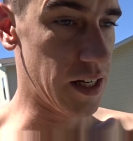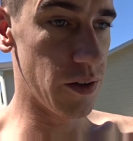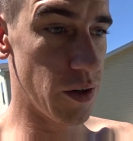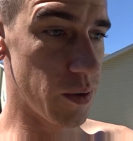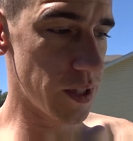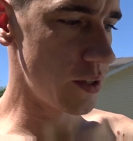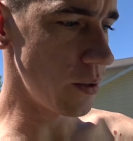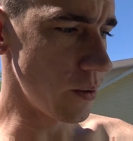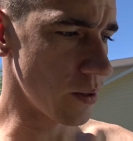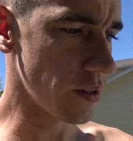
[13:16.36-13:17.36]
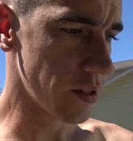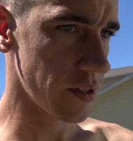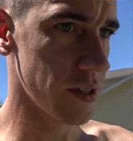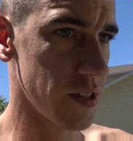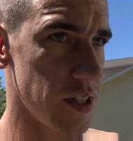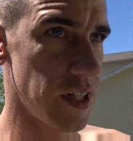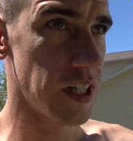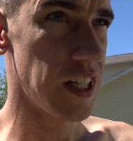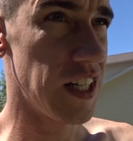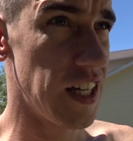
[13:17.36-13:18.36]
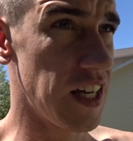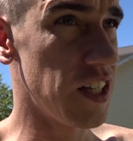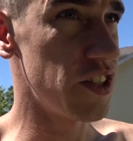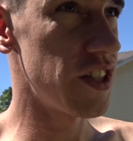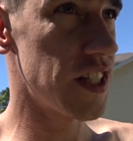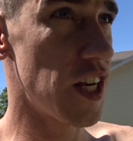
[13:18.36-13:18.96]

I don't know what to do. Just